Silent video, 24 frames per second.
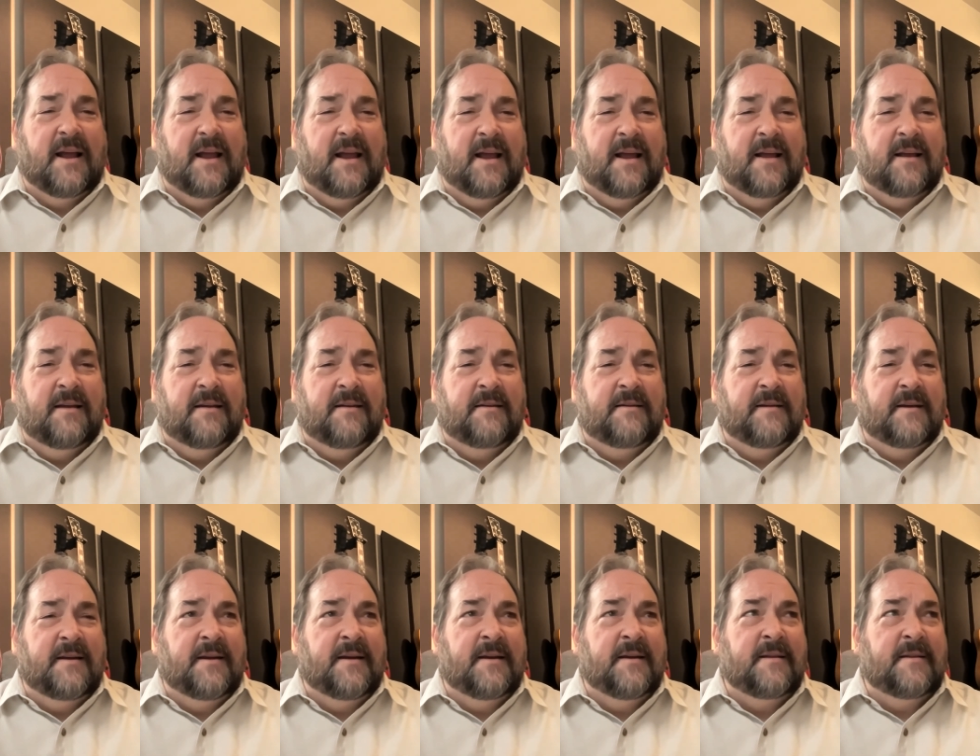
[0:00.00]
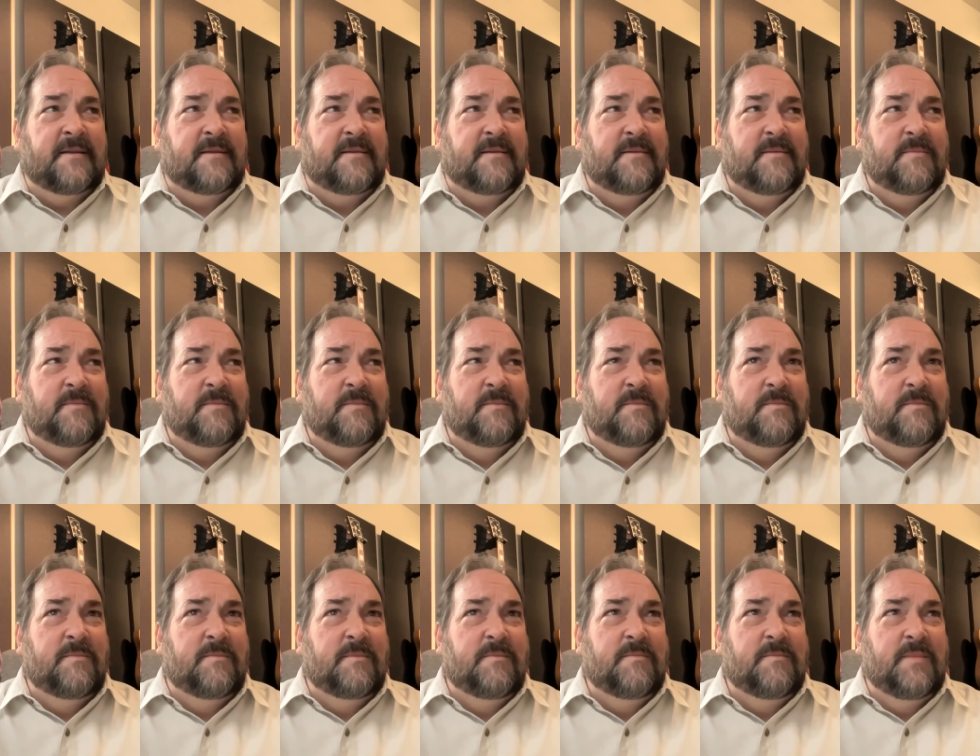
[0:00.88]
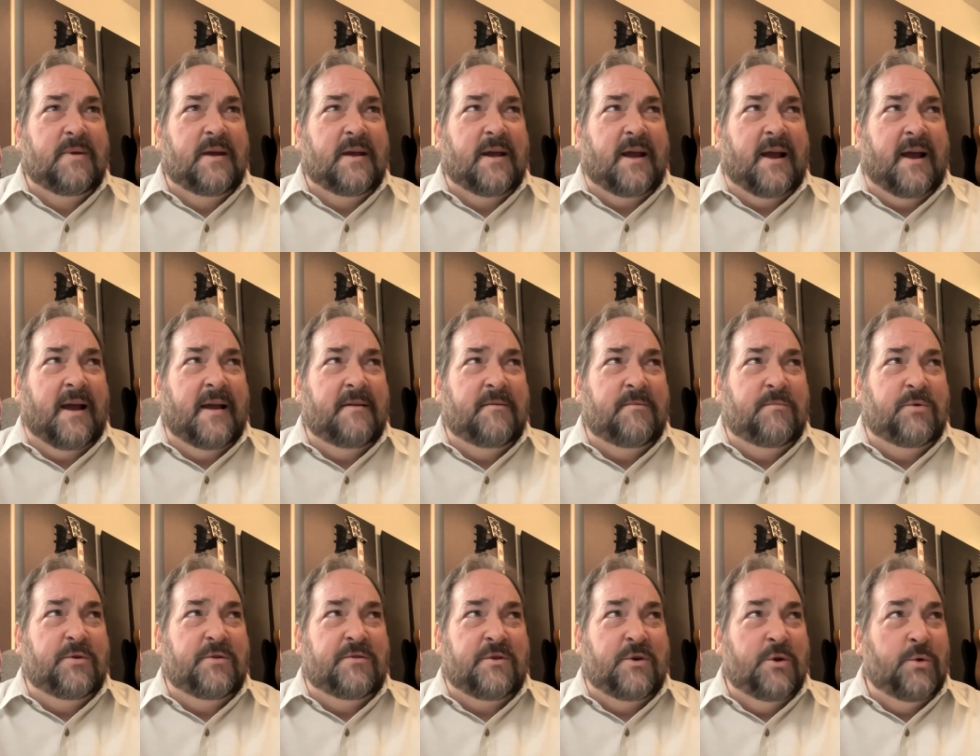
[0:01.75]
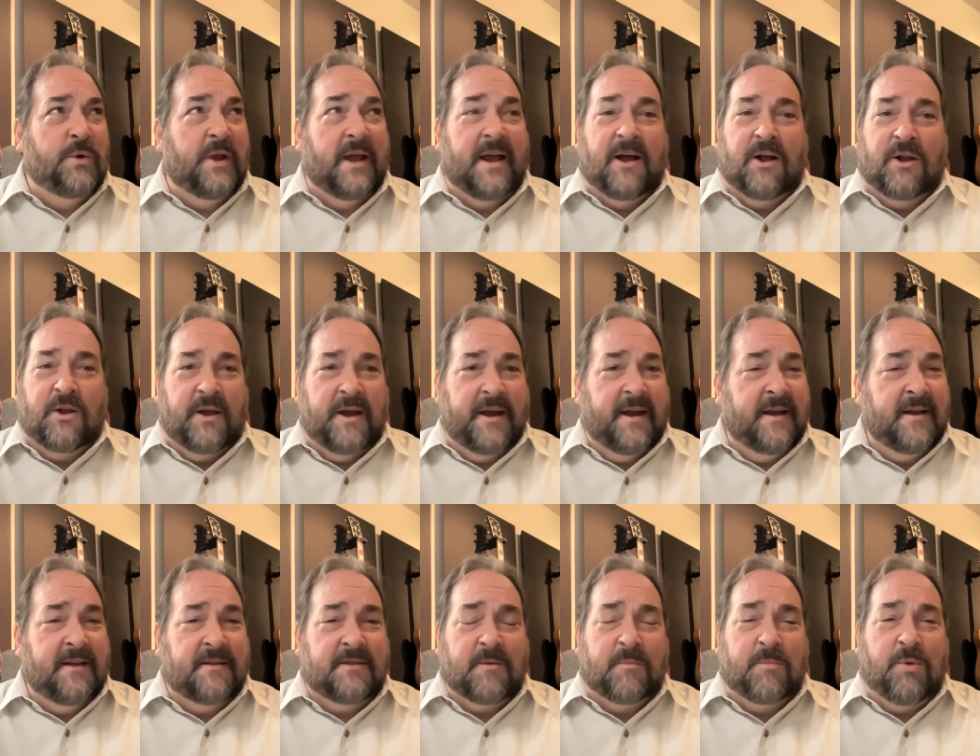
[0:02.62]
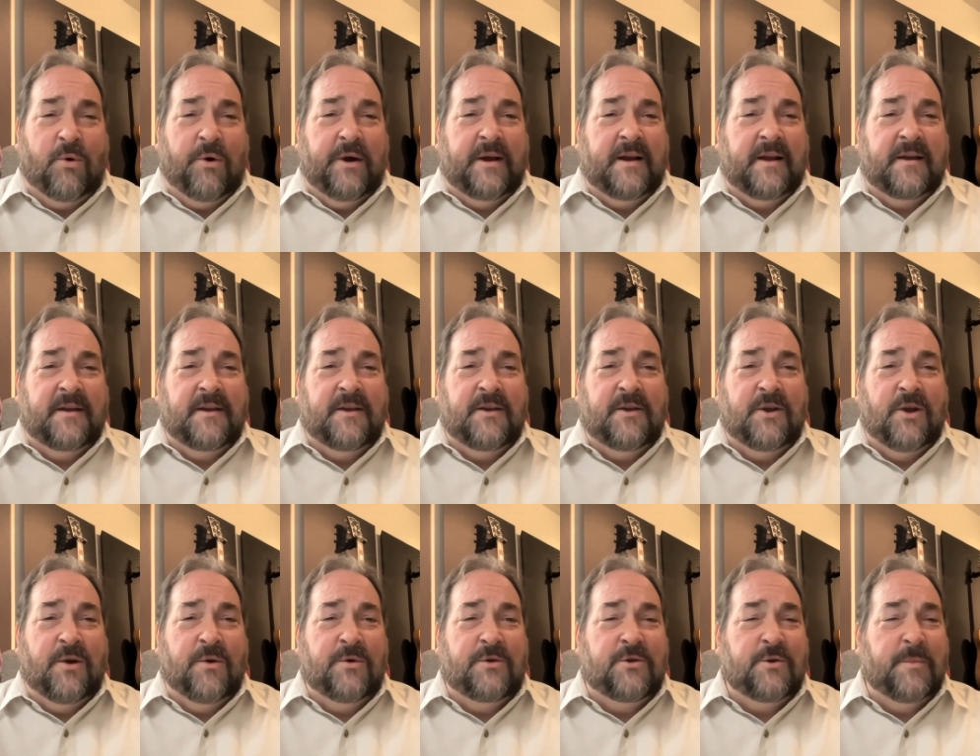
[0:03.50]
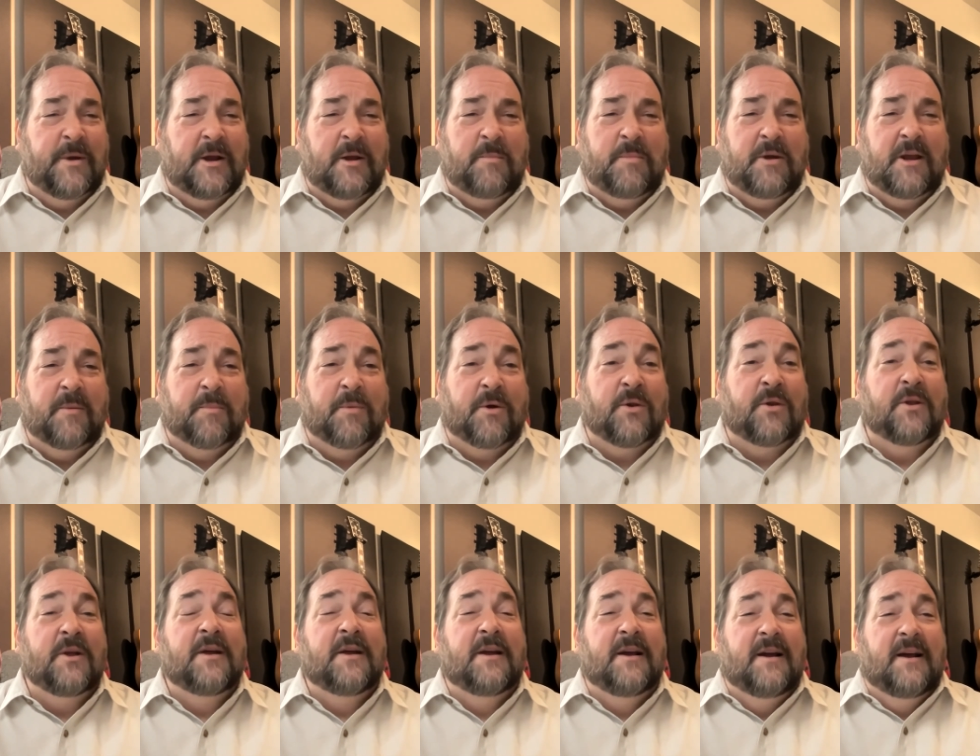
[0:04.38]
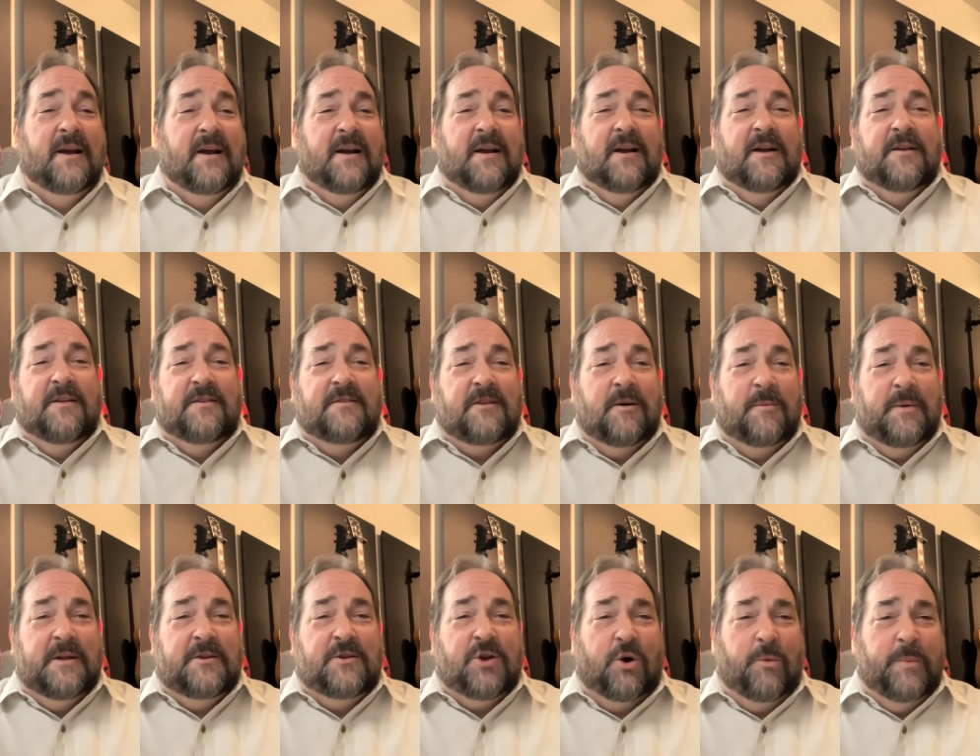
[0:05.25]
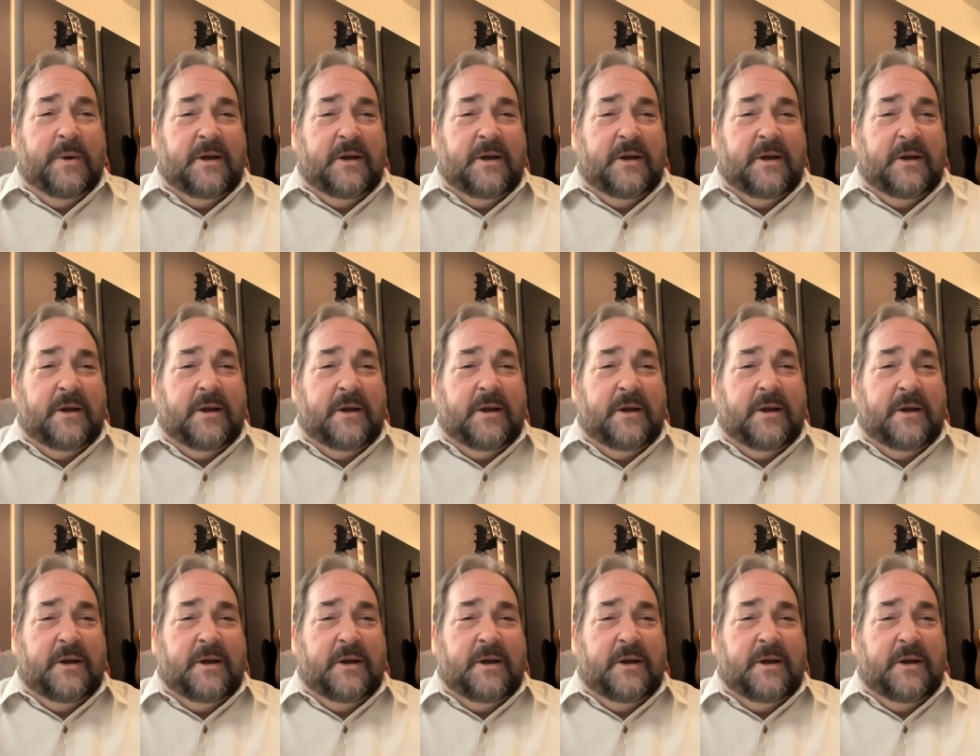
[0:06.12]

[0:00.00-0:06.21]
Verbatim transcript: And uh, I was new to LA at the point. I didn't know too many people. Somebody told